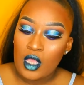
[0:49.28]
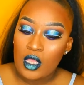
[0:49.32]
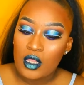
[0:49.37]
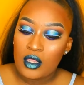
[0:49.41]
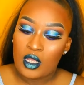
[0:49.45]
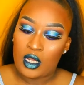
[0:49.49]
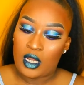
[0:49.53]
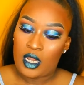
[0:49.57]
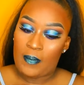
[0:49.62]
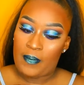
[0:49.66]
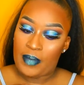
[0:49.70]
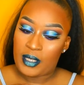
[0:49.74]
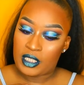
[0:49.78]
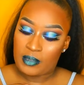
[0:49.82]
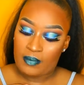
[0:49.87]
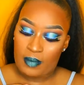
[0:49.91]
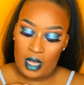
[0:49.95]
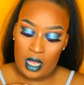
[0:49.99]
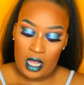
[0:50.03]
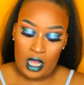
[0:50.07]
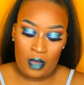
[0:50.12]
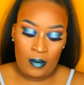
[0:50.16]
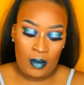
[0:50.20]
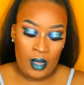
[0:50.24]
is
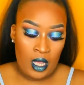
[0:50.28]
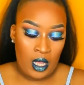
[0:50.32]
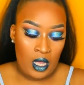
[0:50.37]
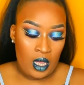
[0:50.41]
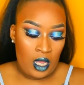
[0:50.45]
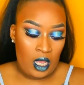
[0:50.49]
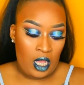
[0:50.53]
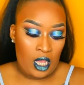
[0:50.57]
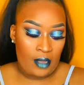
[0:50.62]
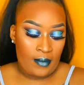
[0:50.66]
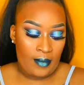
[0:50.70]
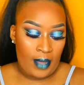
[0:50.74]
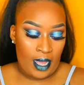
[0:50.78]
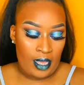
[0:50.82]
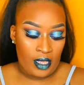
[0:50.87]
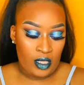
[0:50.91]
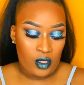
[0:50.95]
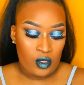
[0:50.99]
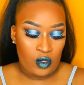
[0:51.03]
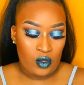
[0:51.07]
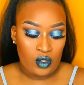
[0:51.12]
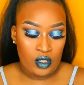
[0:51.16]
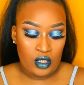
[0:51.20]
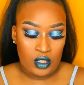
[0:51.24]
bomb. I
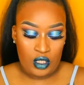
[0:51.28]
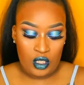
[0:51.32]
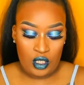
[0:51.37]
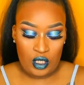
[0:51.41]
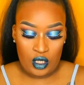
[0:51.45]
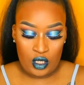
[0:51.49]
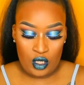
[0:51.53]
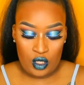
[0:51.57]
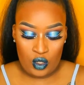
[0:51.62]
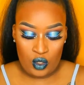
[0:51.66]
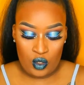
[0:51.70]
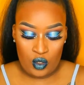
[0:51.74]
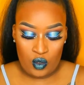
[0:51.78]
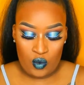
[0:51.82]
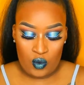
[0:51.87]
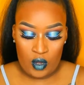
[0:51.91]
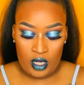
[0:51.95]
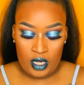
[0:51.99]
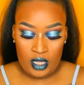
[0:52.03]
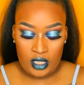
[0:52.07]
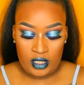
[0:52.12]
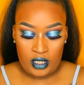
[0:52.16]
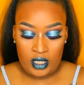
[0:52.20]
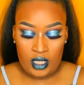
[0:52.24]
used the new,
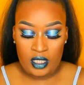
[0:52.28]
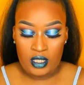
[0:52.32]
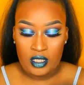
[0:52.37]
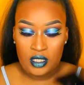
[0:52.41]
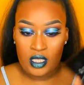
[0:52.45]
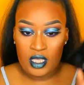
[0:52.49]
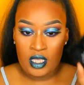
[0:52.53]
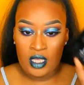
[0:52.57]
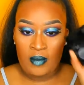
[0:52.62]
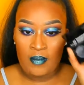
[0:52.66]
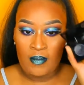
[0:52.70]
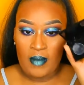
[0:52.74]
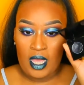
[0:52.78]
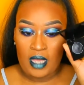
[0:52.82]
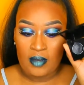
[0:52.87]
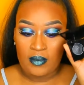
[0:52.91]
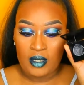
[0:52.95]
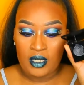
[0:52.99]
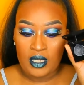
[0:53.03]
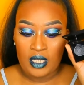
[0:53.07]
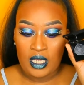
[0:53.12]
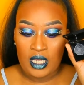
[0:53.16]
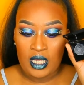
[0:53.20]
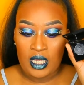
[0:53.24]
the
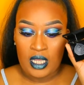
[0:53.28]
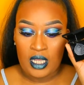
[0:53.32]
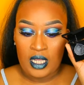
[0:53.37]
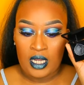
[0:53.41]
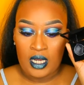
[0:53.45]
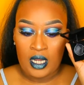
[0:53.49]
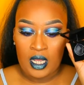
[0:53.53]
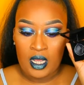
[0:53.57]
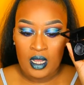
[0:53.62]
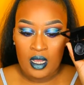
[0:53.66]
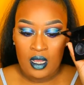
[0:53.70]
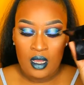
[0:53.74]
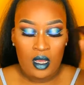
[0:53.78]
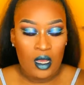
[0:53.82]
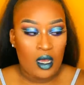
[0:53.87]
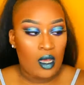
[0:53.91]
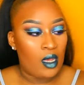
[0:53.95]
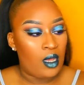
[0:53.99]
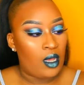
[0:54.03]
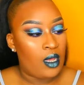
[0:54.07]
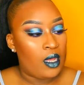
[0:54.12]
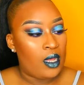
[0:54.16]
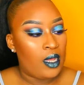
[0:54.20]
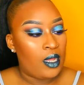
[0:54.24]
Maybelline
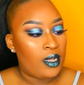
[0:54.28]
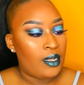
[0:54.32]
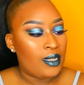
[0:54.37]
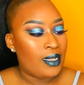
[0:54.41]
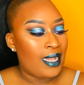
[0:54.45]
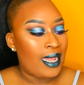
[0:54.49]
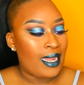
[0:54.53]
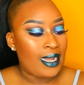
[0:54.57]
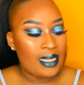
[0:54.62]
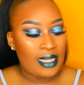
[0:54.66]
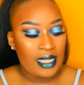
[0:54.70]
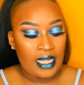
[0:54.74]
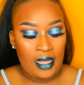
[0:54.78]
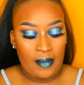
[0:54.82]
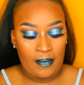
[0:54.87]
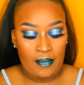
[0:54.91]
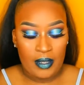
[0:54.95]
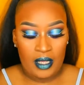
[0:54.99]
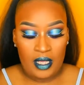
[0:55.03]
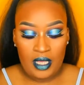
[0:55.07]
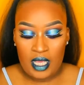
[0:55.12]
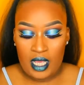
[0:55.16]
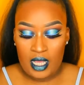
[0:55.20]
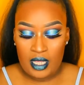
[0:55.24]
like
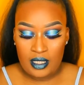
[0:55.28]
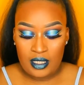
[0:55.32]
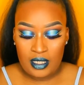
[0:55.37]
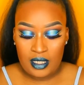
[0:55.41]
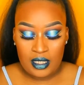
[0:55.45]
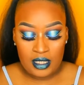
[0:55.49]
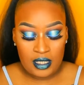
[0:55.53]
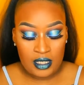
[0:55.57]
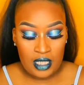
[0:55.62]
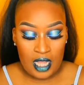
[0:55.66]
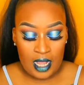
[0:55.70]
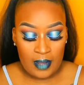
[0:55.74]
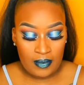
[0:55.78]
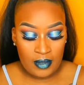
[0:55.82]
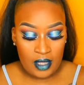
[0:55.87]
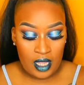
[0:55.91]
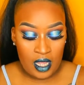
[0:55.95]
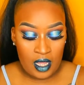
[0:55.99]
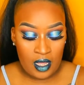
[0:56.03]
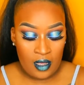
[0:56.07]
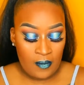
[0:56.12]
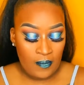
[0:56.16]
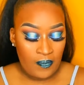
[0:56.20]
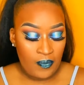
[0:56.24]
lip kits type
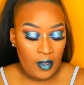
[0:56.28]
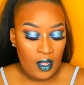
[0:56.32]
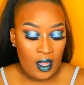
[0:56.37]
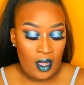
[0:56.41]
thing.